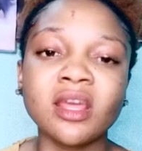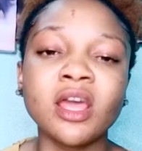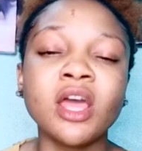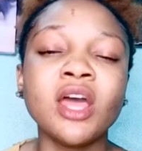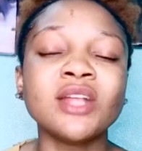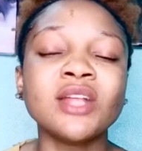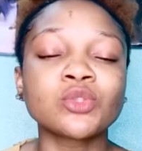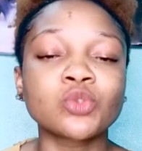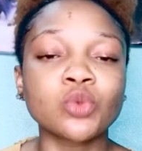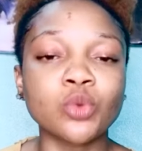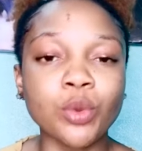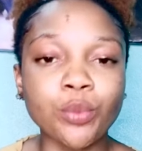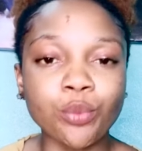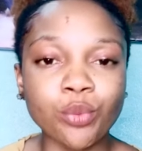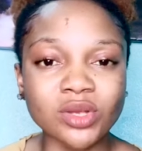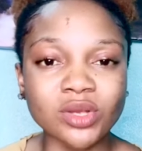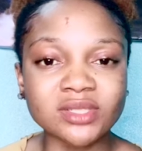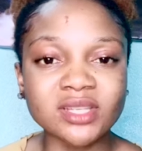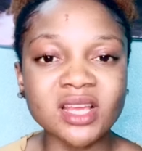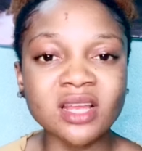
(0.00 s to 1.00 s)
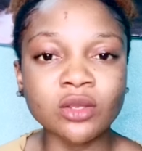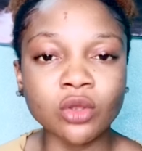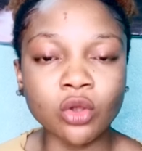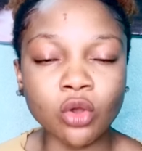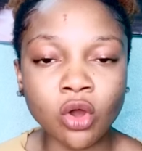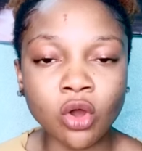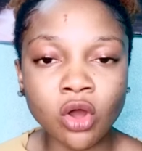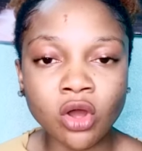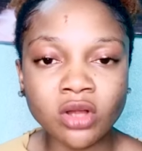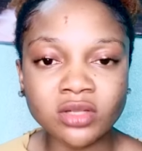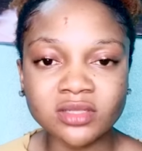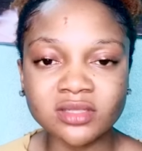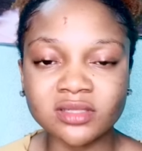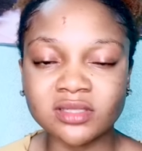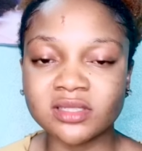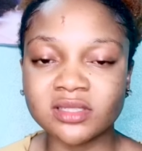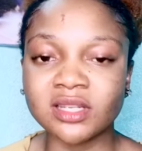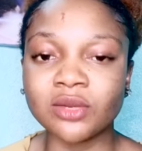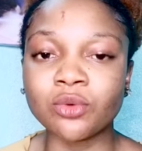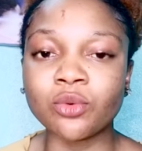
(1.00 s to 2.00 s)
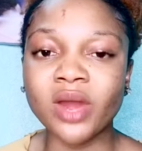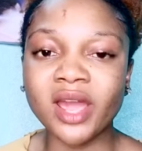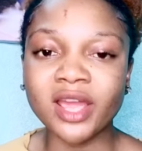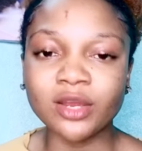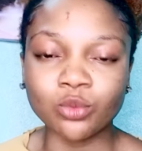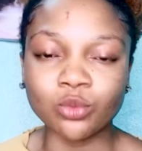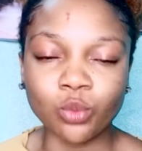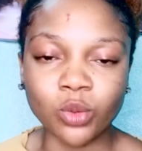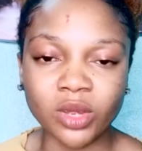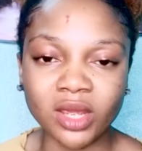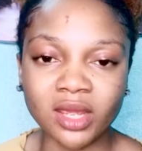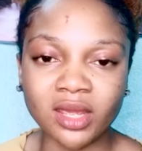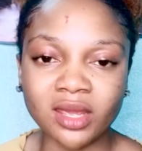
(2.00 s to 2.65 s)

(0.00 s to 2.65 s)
to represent God the right way.